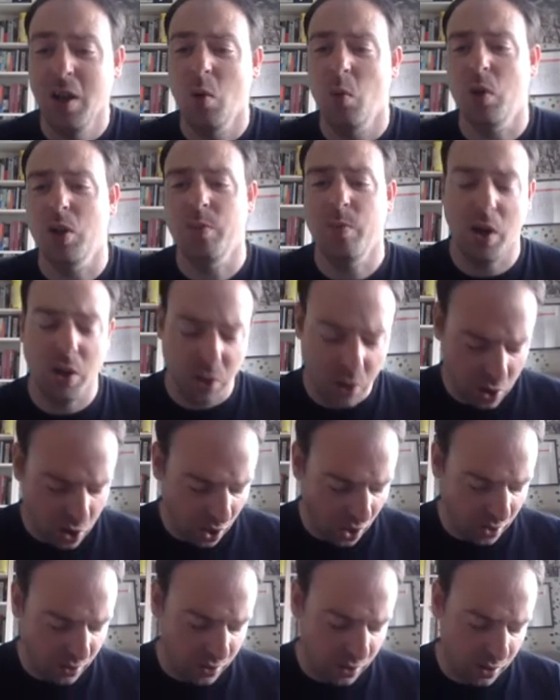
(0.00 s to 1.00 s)
which might
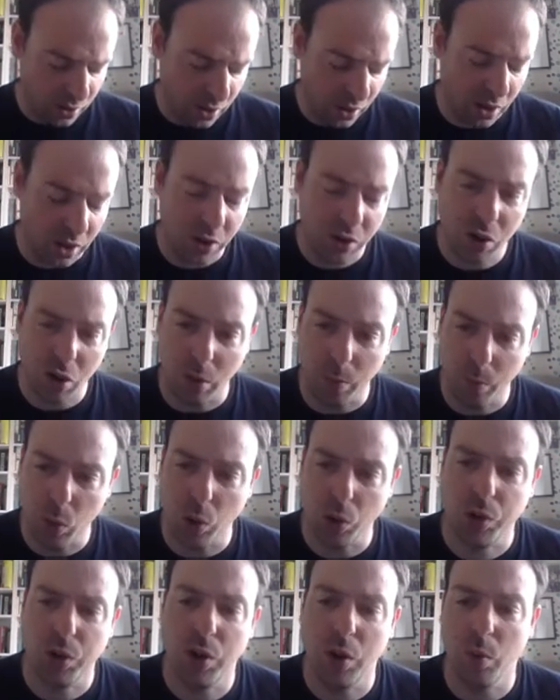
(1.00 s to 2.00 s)
suggest that it's got
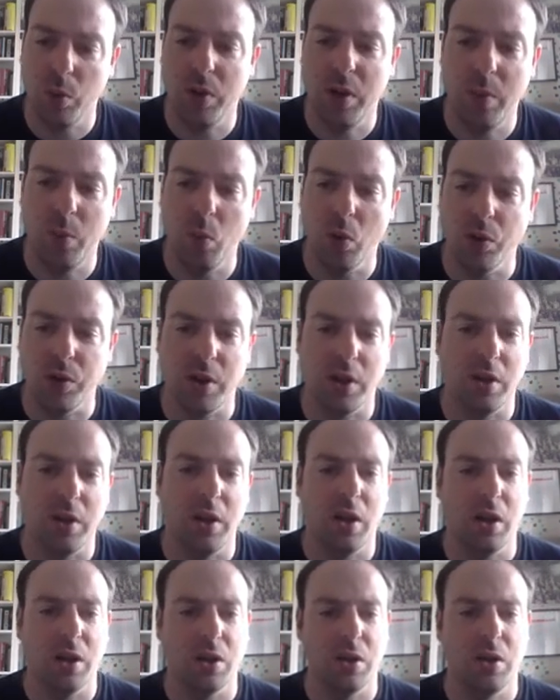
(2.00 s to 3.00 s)
more to do with him wanting the
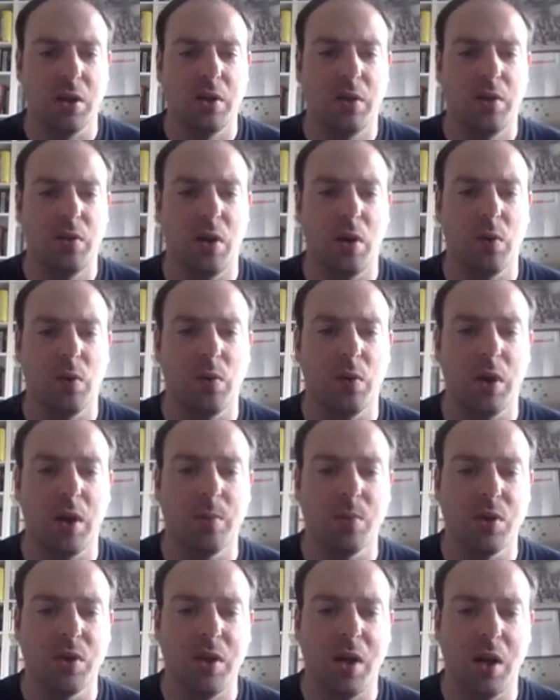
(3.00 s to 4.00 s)
English throne for
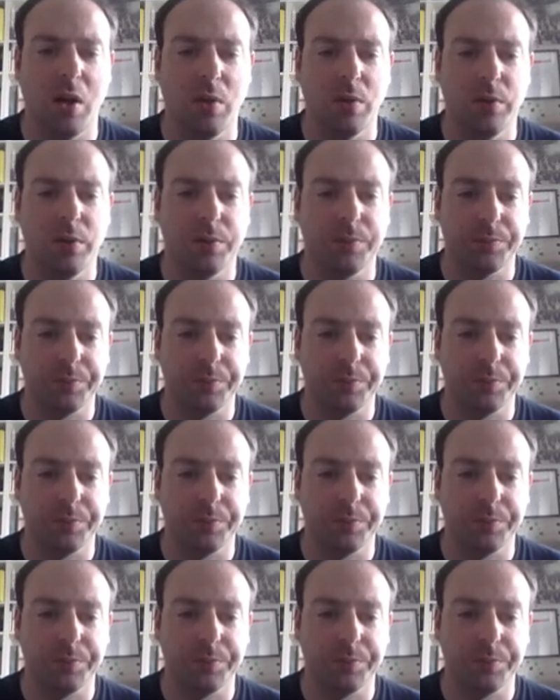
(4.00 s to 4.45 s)
himself.